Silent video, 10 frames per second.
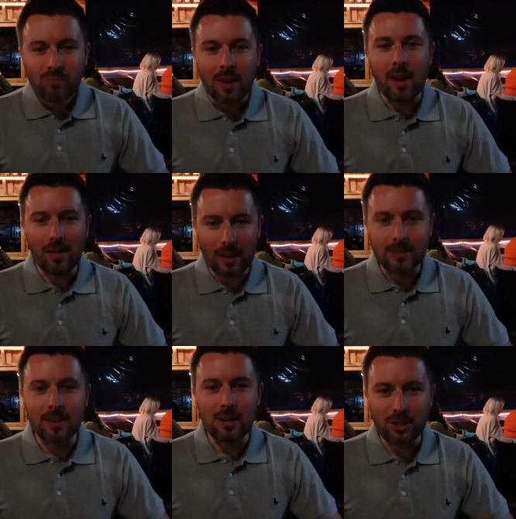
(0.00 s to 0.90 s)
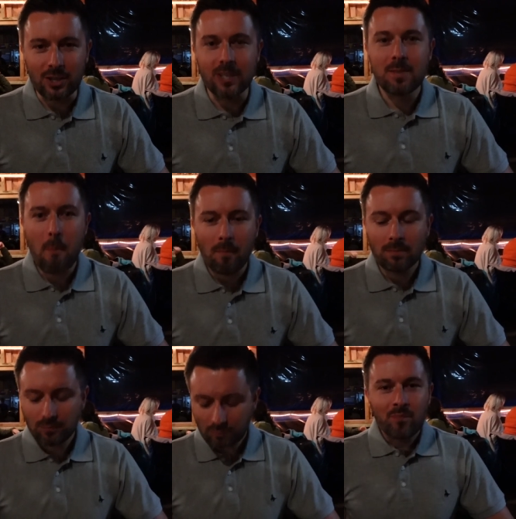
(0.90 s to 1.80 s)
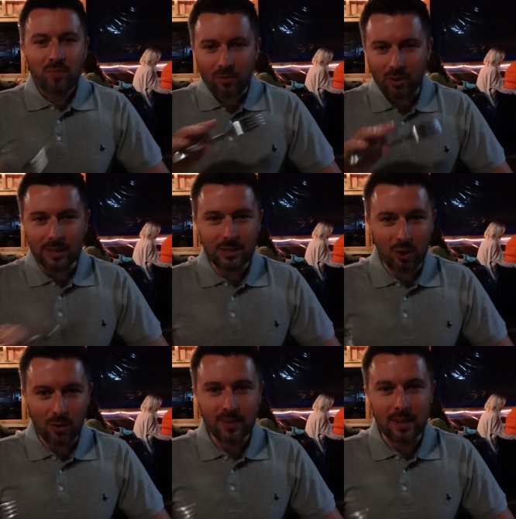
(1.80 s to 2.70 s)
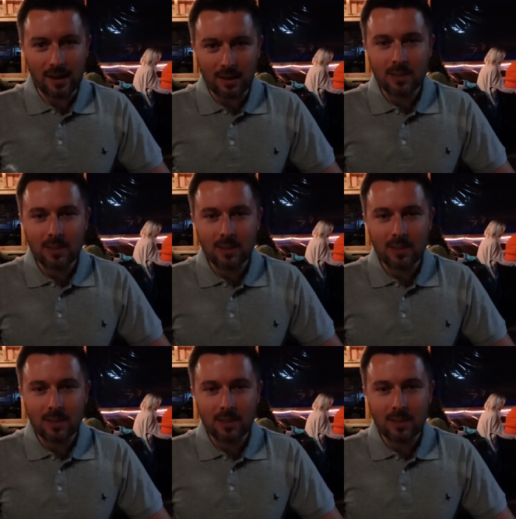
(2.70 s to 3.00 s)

Yeah, that's delicious. Very soft taste.